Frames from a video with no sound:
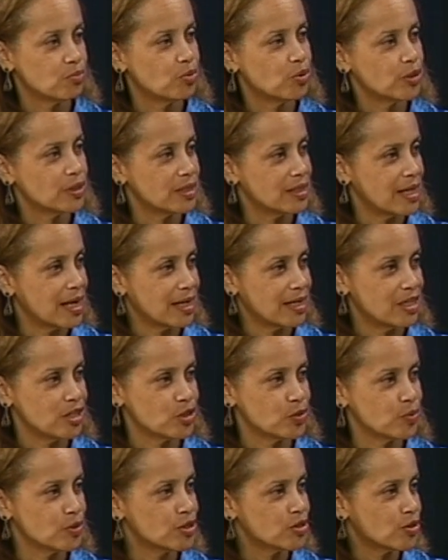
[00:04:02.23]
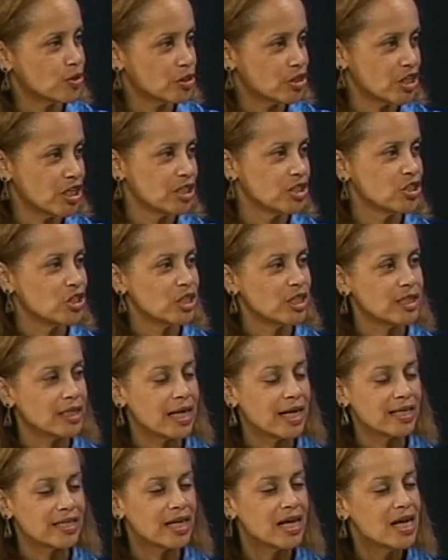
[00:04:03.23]
put that into a search engine
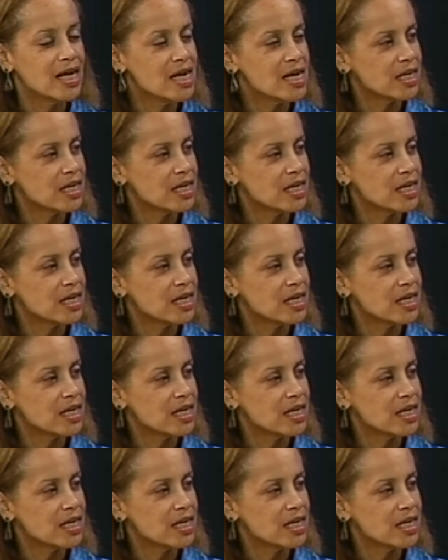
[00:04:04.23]
and